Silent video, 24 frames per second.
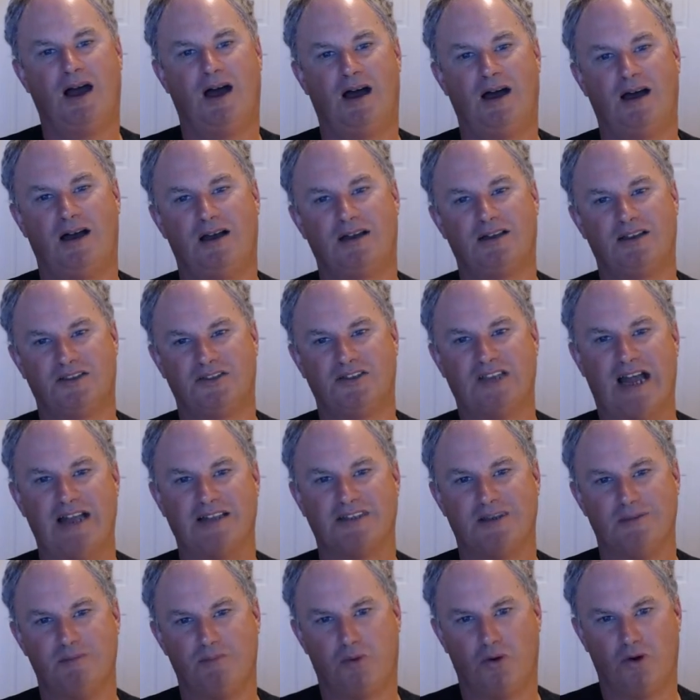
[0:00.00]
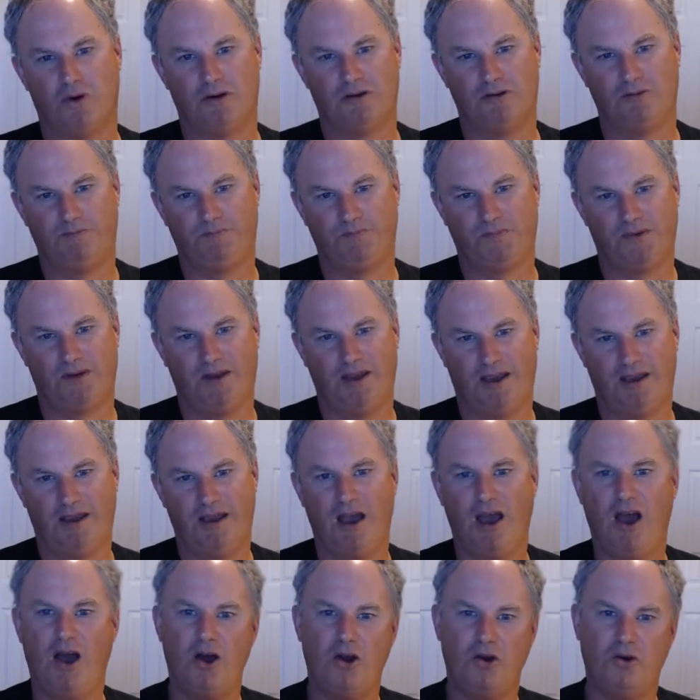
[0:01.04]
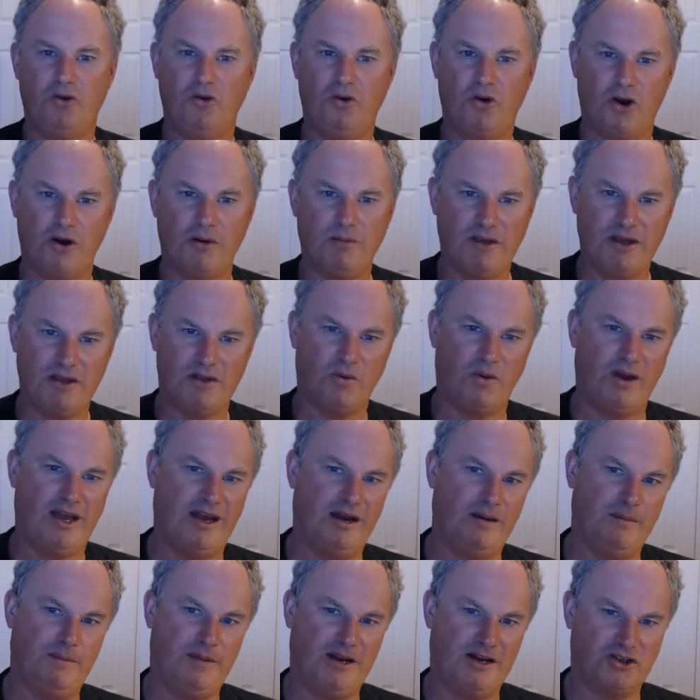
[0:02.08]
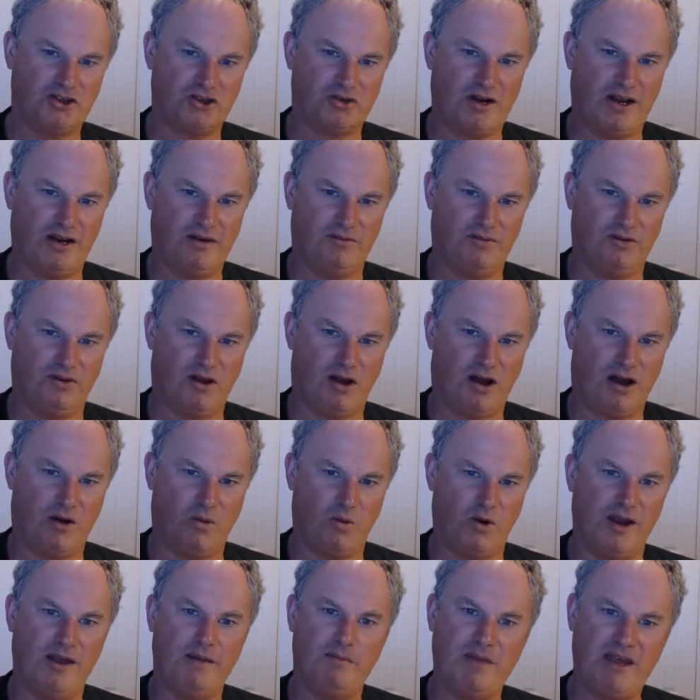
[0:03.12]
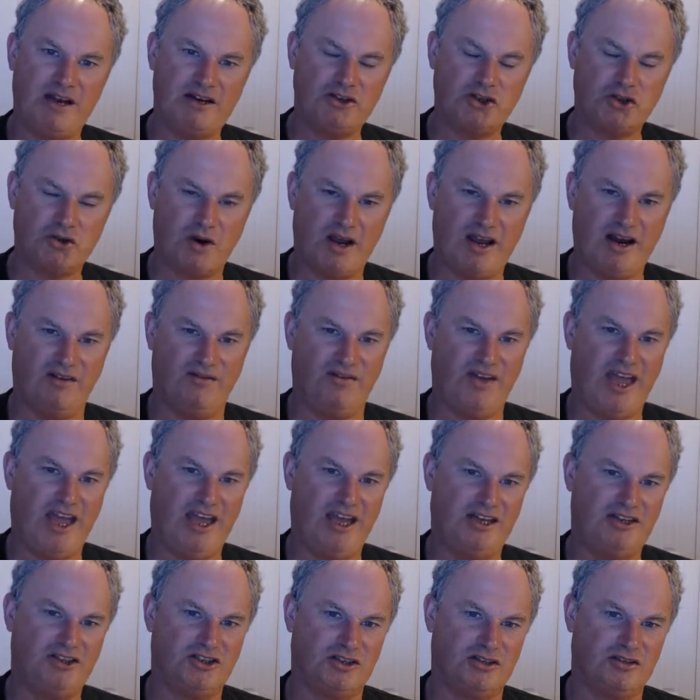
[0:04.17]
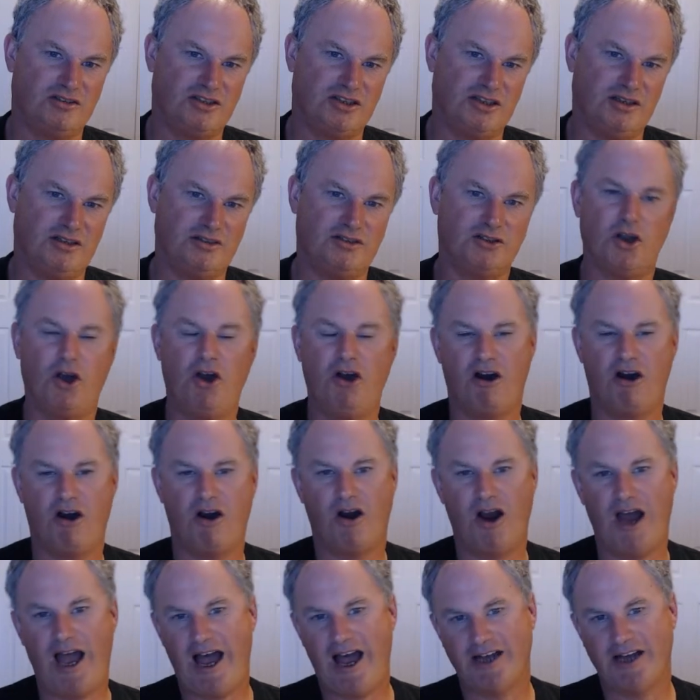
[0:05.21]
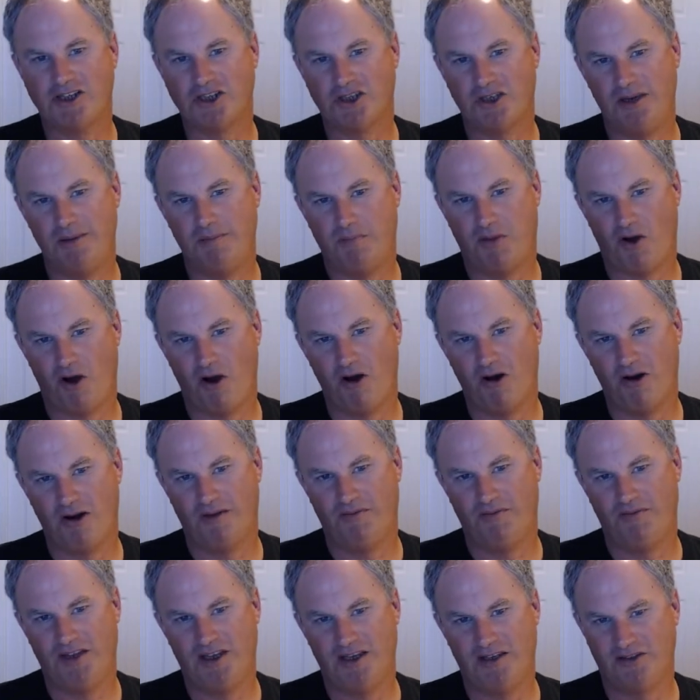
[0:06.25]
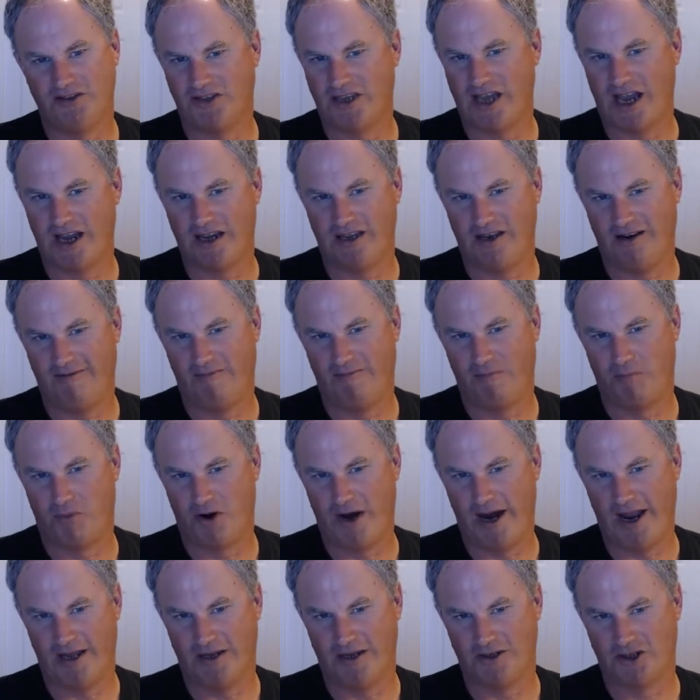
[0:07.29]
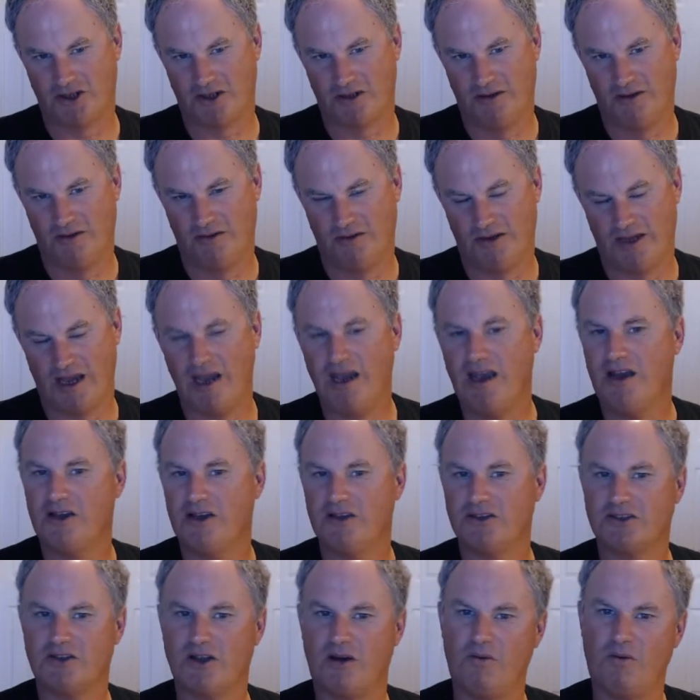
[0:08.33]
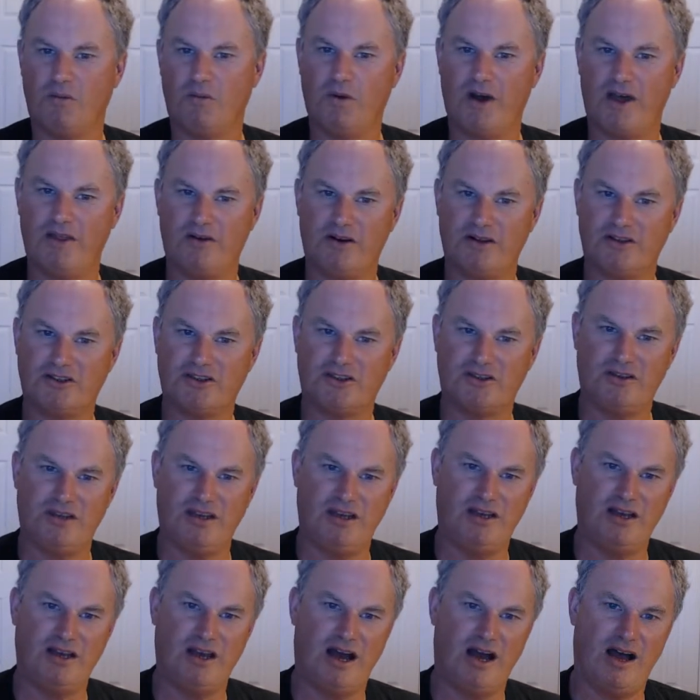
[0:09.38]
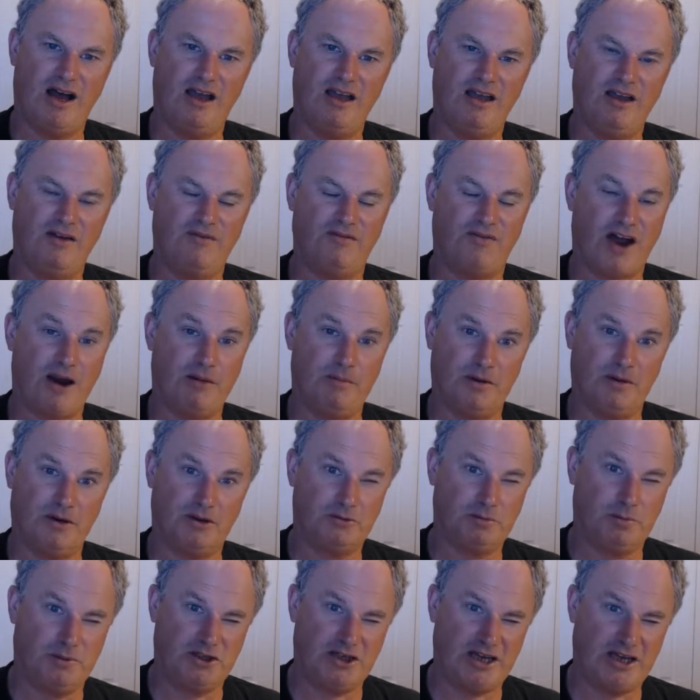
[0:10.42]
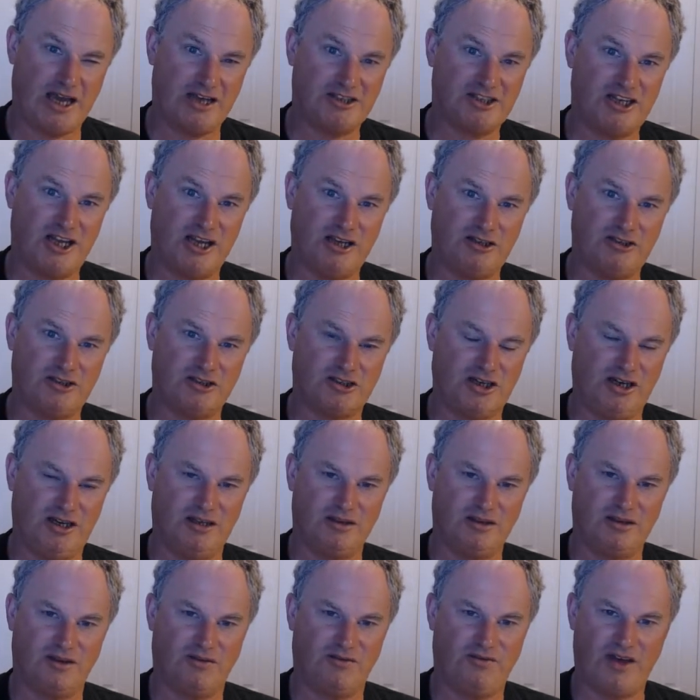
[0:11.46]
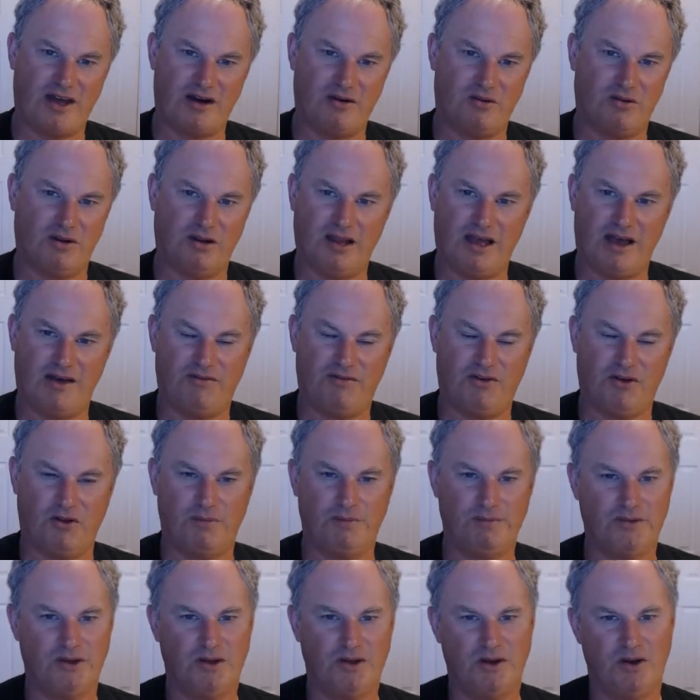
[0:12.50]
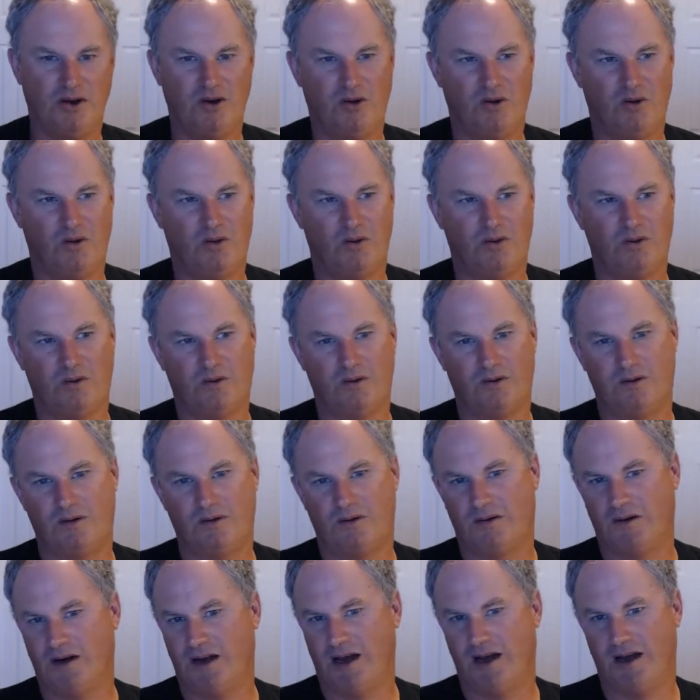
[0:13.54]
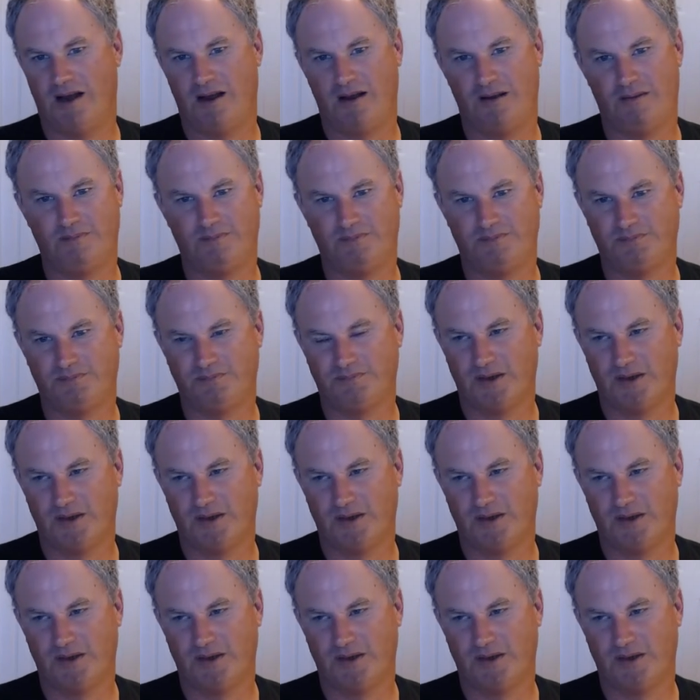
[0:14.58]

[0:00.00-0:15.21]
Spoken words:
because that's important. Okay. Normally, the way in administrative law, administrative agencies are actually part of the executive branch. Okay. So whether it's the Environmental Protection Agency at the federal level, or